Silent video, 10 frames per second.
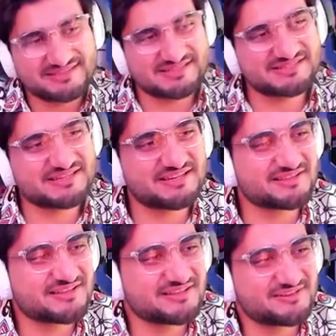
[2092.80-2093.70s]
This shell
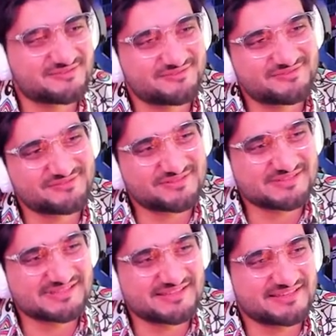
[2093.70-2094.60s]
kind of
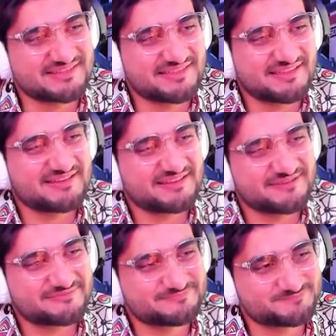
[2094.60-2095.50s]
looks like that, I
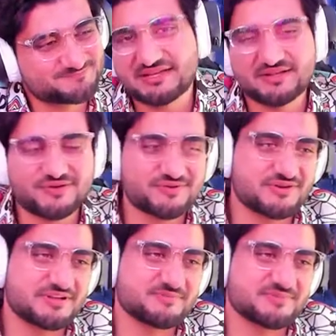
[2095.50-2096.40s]
don't know her
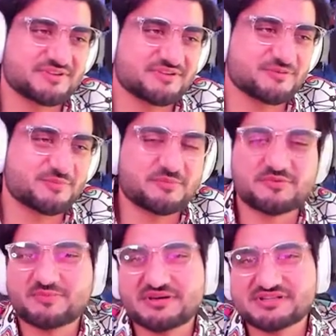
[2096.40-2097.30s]
name, but you know, Pepper
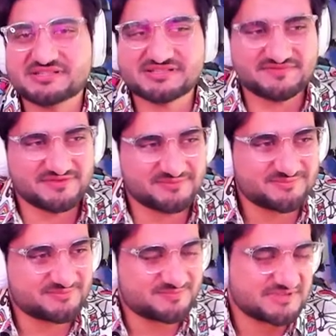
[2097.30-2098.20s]
Potts
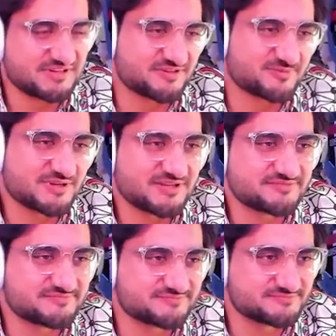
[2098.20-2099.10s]
from Iron Man.
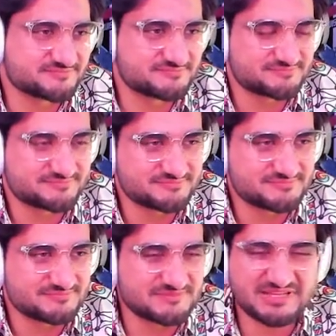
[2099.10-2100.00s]

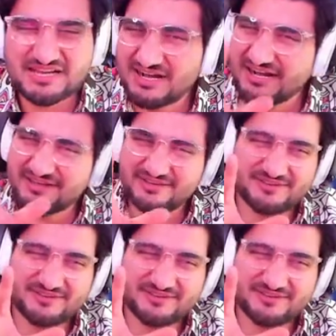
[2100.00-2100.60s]
Kind